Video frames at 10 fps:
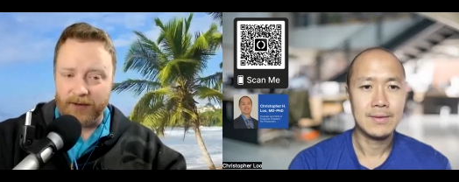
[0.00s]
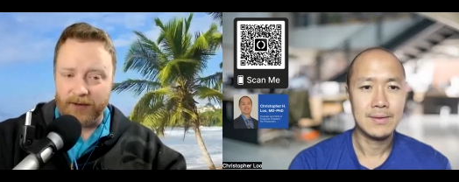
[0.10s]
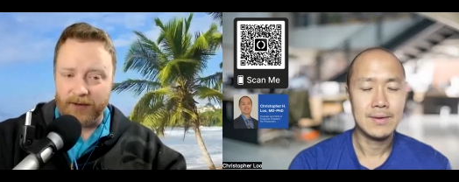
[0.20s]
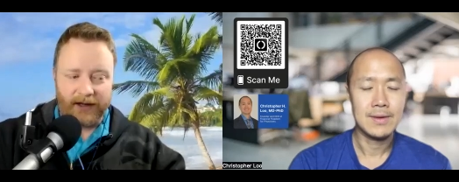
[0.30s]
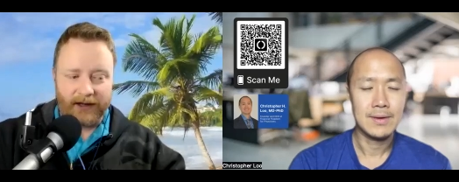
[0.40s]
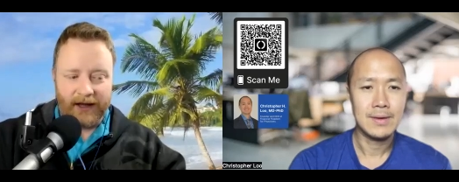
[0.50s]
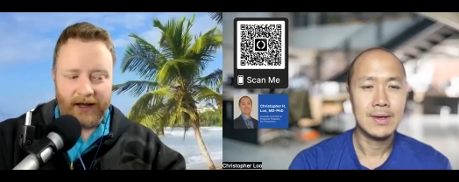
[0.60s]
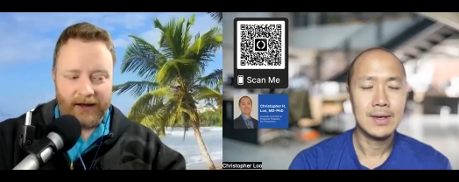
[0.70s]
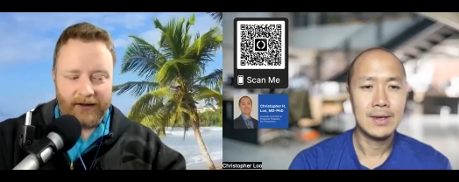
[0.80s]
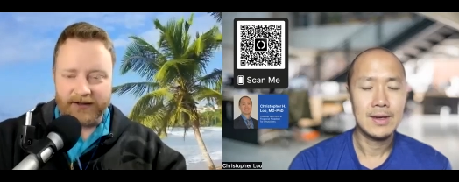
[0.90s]
Speaker 1: feel like
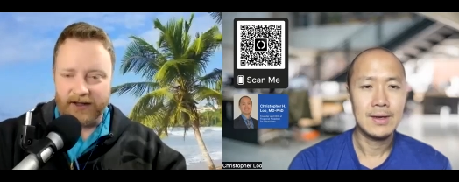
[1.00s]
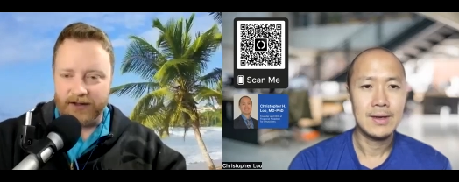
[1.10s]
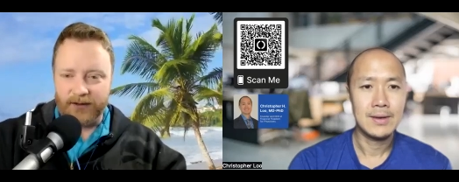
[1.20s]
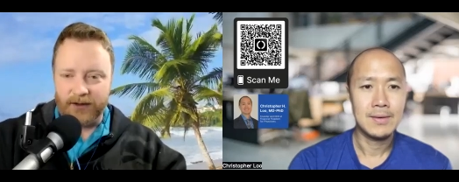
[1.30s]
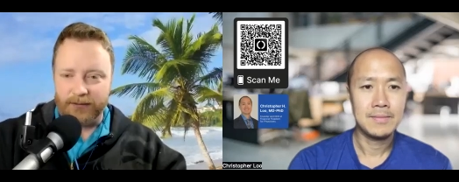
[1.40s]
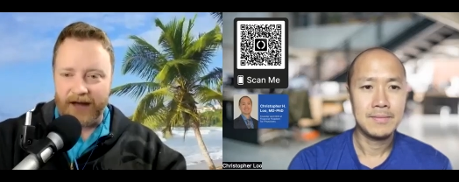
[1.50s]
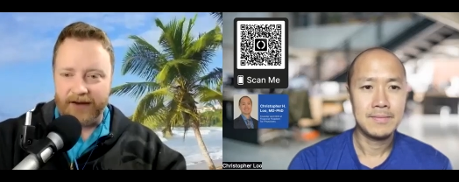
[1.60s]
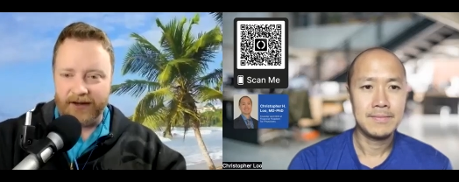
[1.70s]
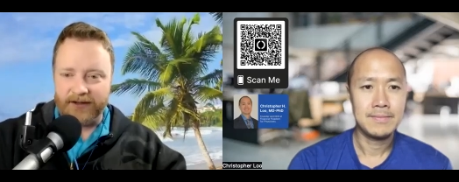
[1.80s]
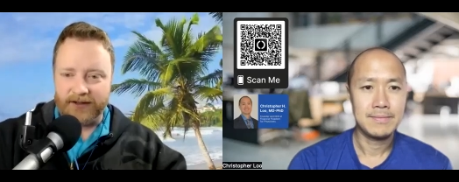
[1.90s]
this industry badly
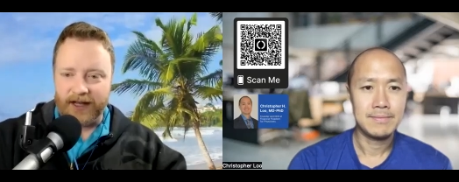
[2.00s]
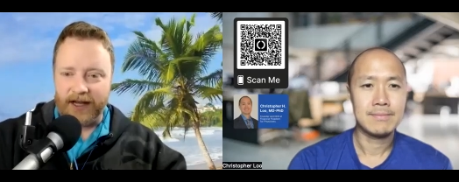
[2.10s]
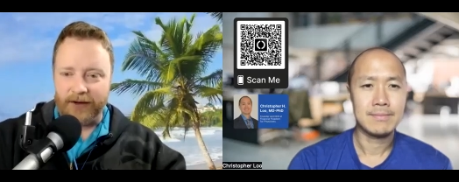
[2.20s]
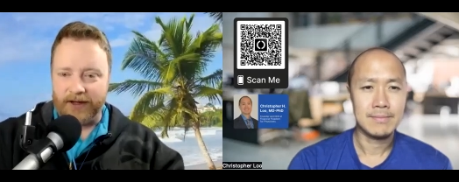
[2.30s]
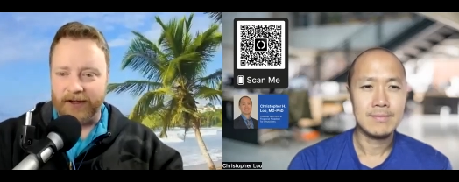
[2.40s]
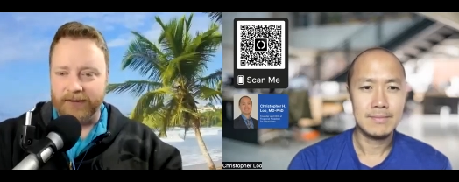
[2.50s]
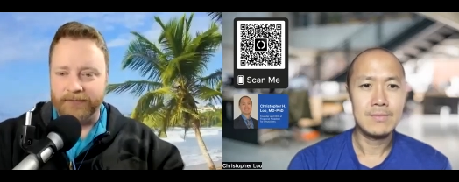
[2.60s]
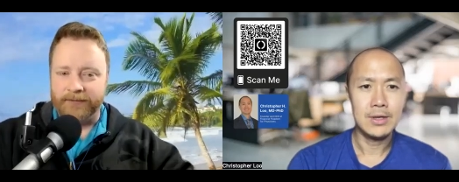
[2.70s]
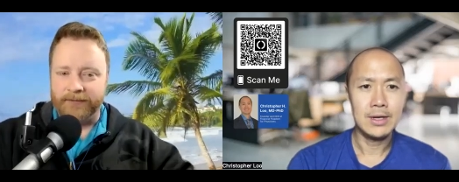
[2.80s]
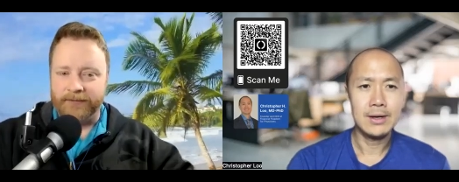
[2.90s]
needs integrity.
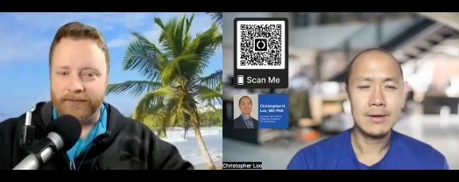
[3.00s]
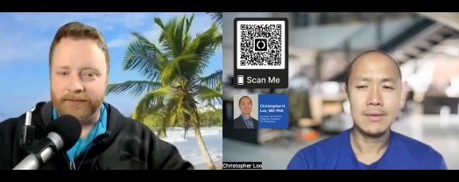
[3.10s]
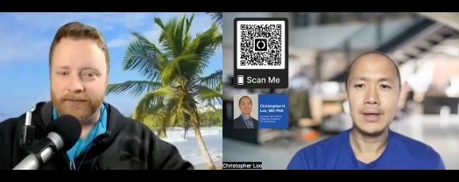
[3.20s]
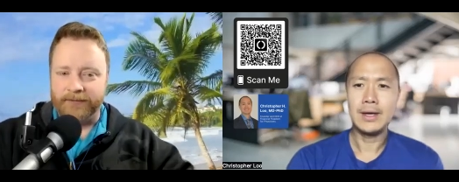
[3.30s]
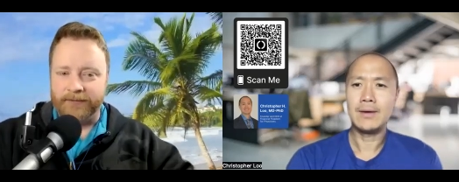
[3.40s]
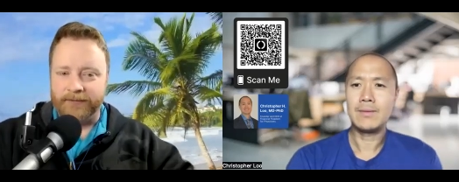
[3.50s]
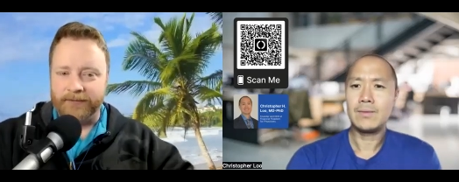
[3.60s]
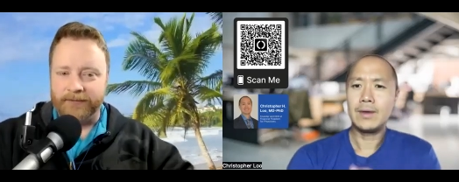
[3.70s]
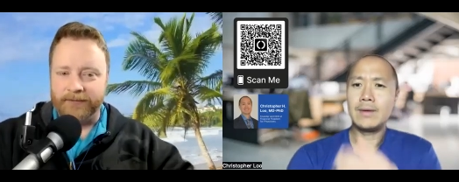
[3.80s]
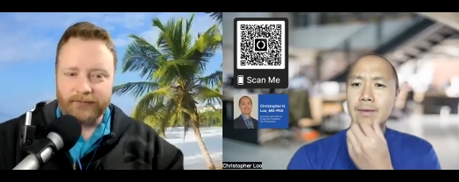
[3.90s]
Yeah.
Speaker 2: Yeah.
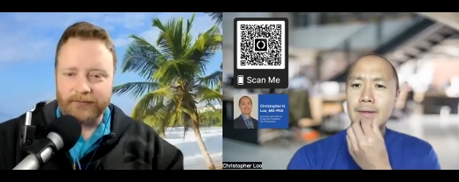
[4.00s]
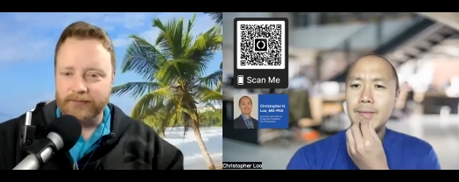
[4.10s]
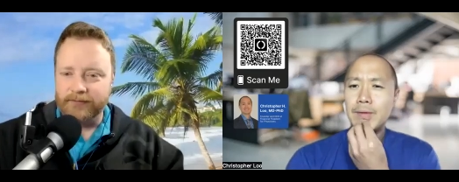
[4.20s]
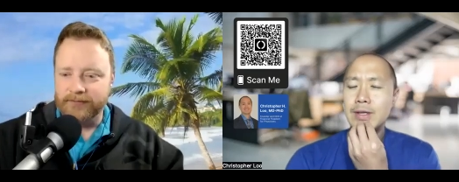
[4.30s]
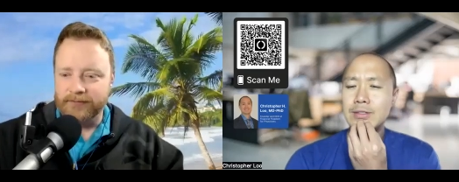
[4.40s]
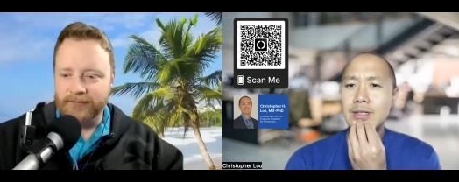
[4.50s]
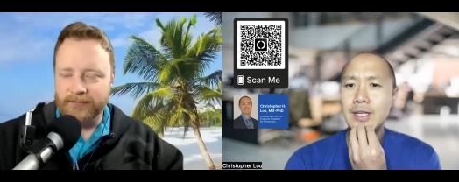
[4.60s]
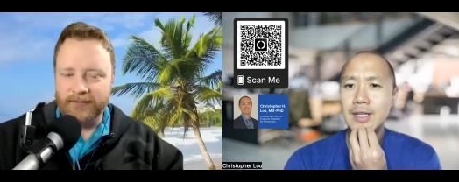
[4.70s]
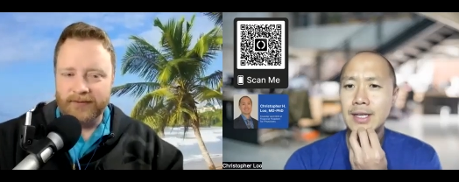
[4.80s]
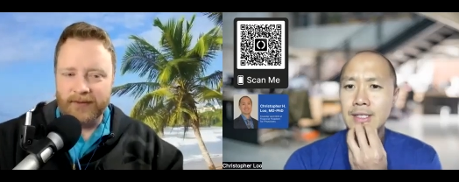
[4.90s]
Yeah. Because
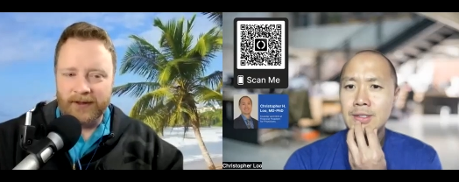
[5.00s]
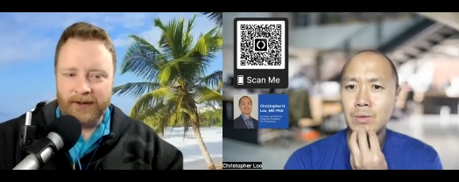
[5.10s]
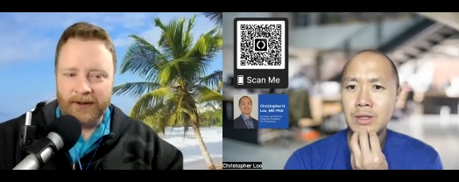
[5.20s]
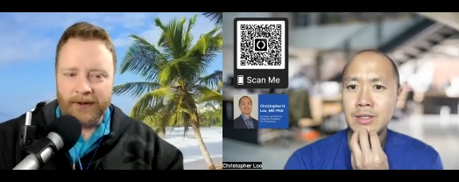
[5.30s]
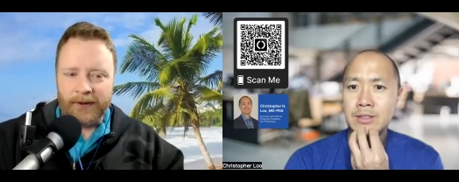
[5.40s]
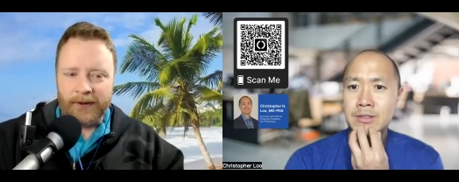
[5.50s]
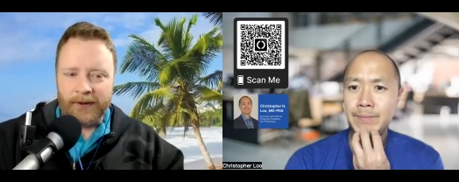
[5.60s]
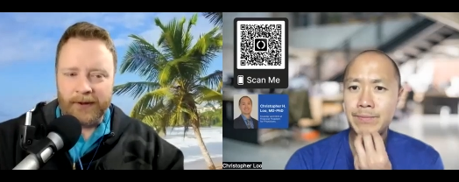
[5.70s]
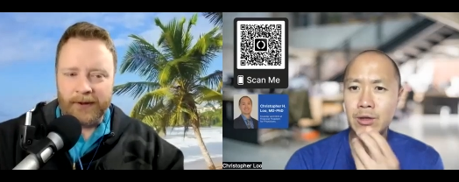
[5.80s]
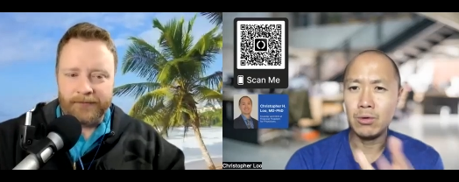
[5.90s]
the thing is with
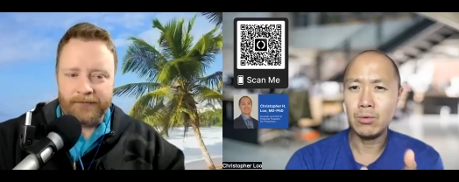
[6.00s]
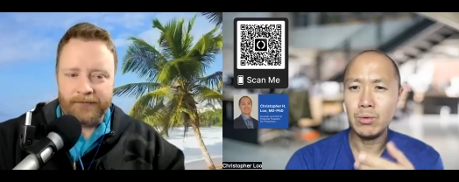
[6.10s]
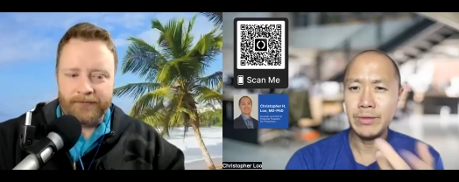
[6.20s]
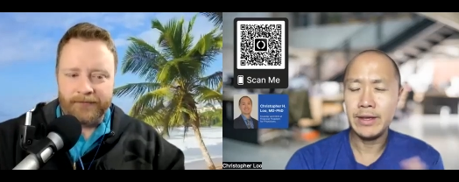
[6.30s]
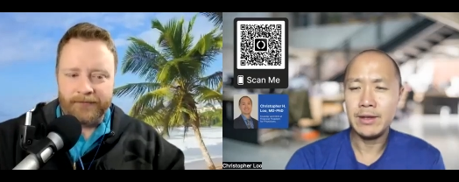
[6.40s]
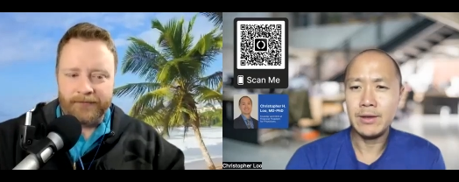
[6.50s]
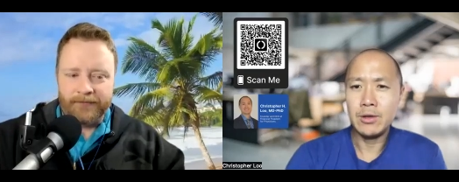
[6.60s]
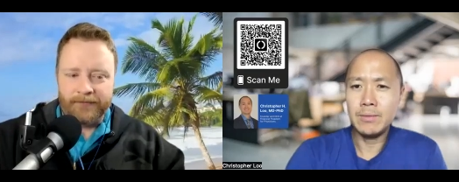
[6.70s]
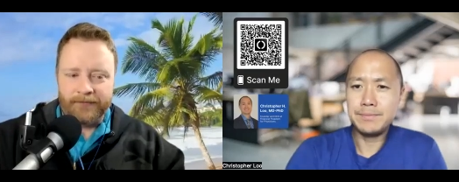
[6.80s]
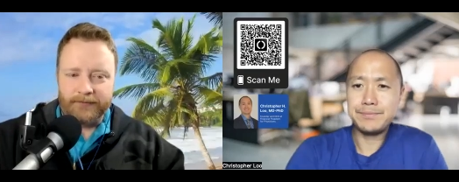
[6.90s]
this guru thing, you
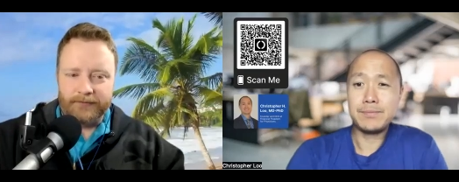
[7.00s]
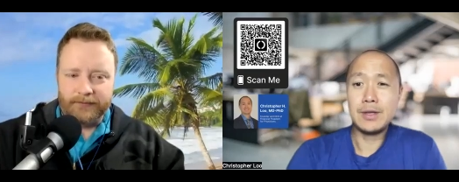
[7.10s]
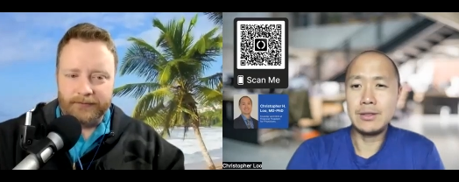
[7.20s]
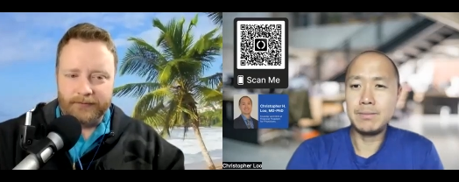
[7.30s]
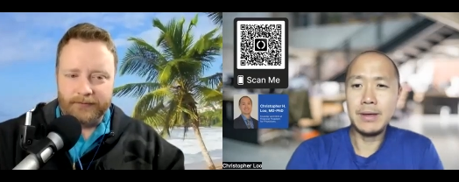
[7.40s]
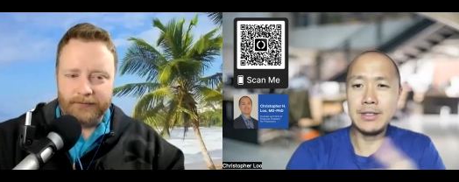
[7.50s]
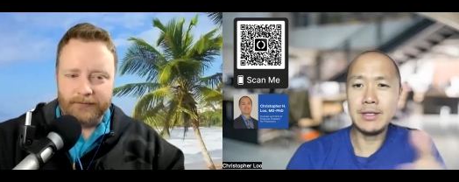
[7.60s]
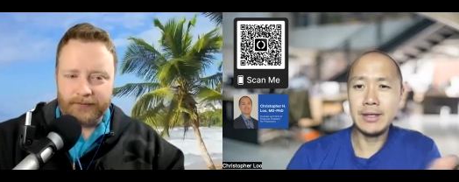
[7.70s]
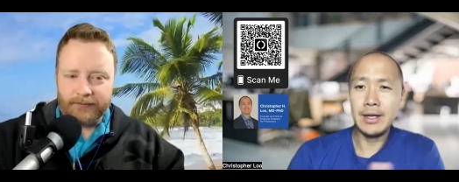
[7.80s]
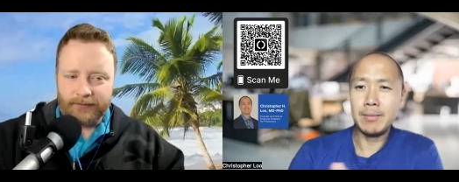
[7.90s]
don't is
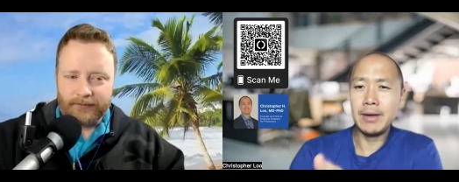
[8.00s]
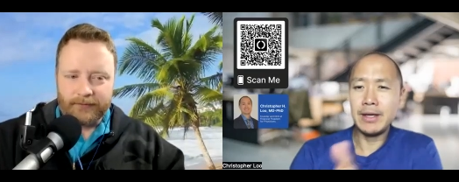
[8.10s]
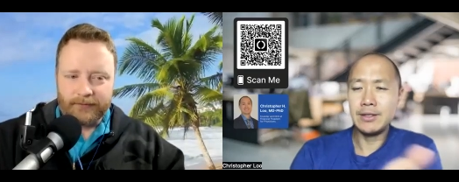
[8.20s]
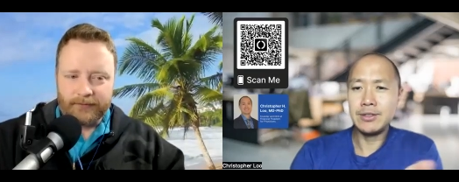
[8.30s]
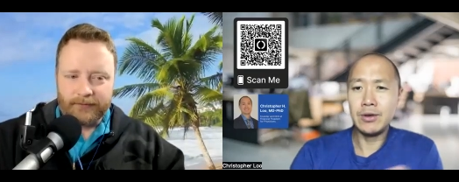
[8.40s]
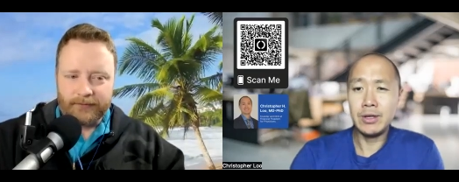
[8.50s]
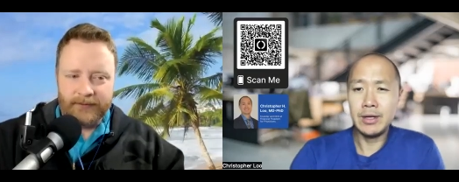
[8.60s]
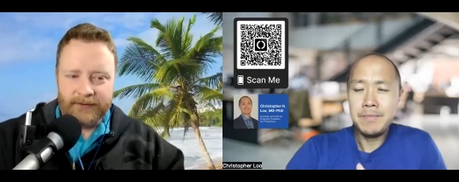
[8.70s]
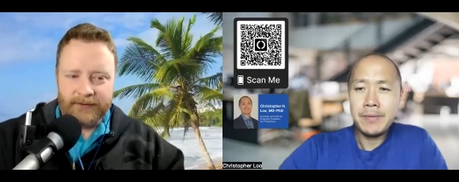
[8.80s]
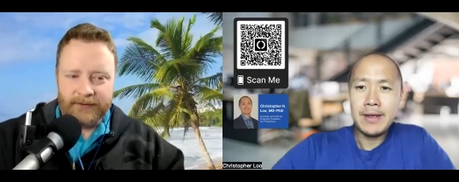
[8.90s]
basically anybody can start a